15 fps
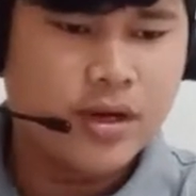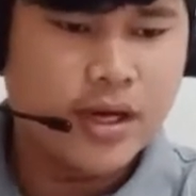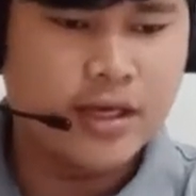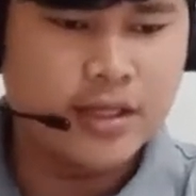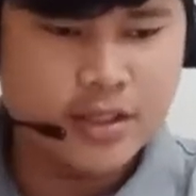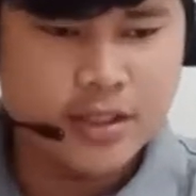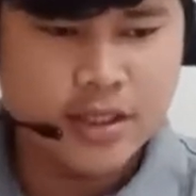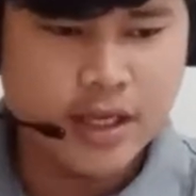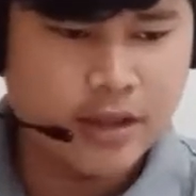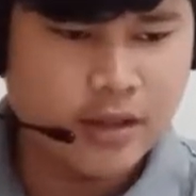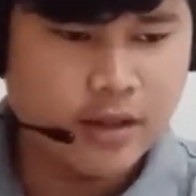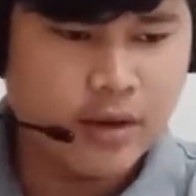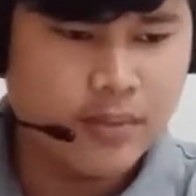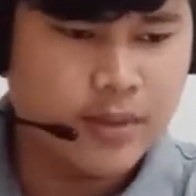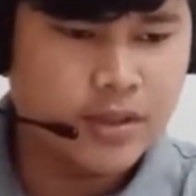And he
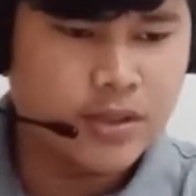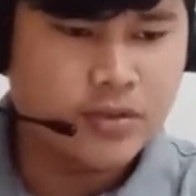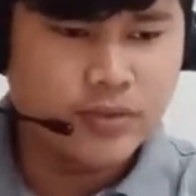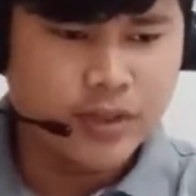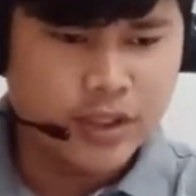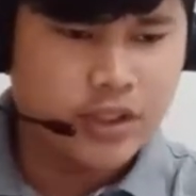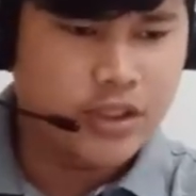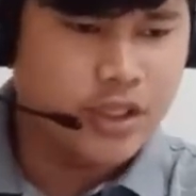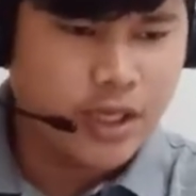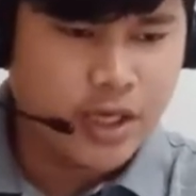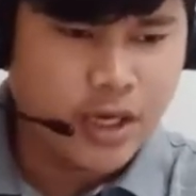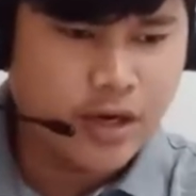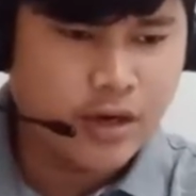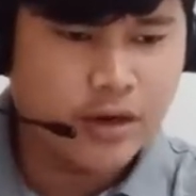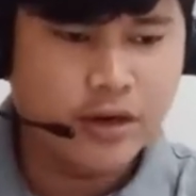said, "Thomas, reach
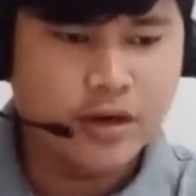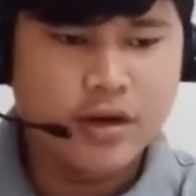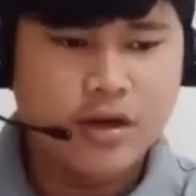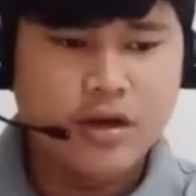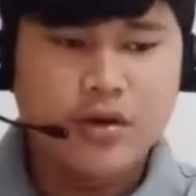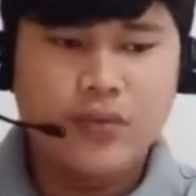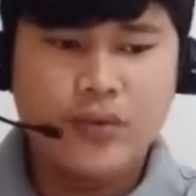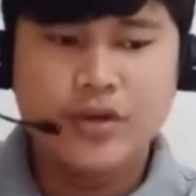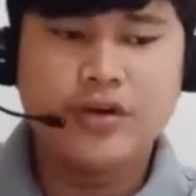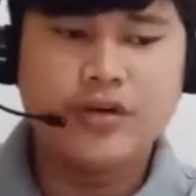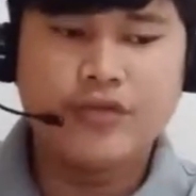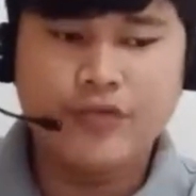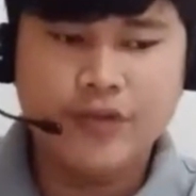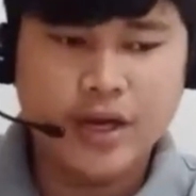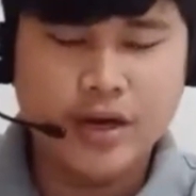here with
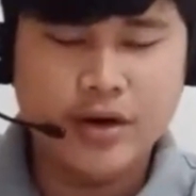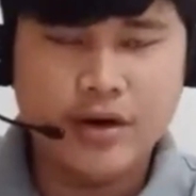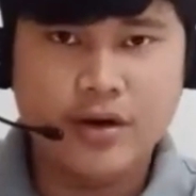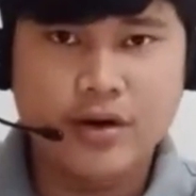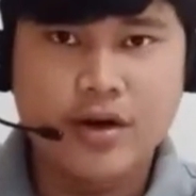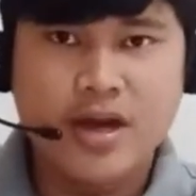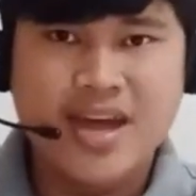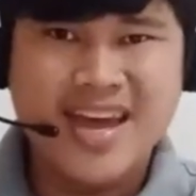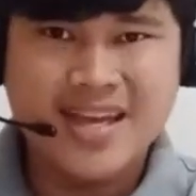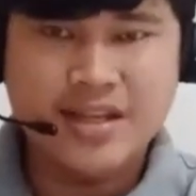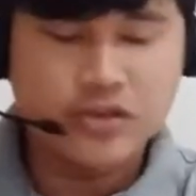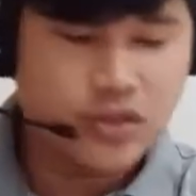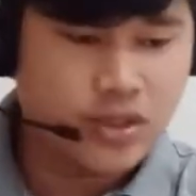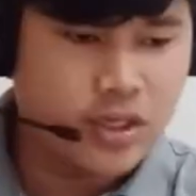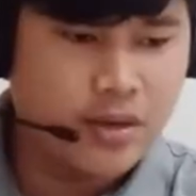your finger
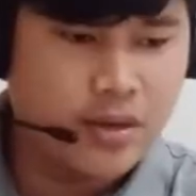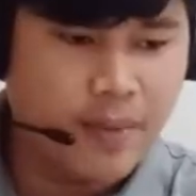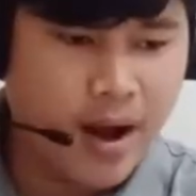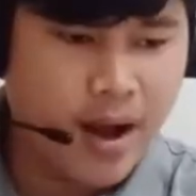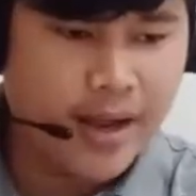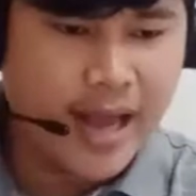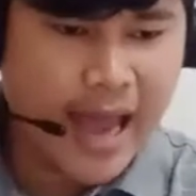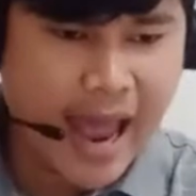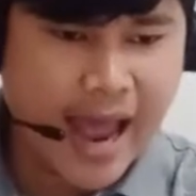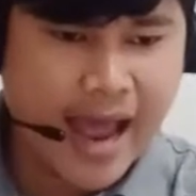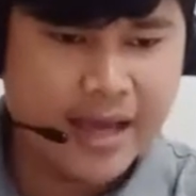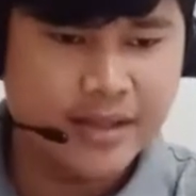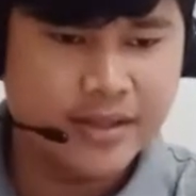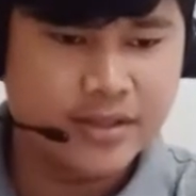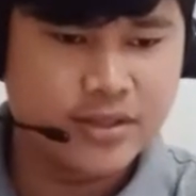and see my
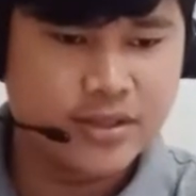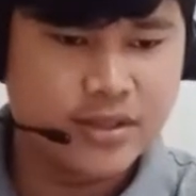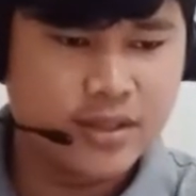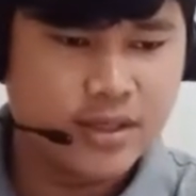hands,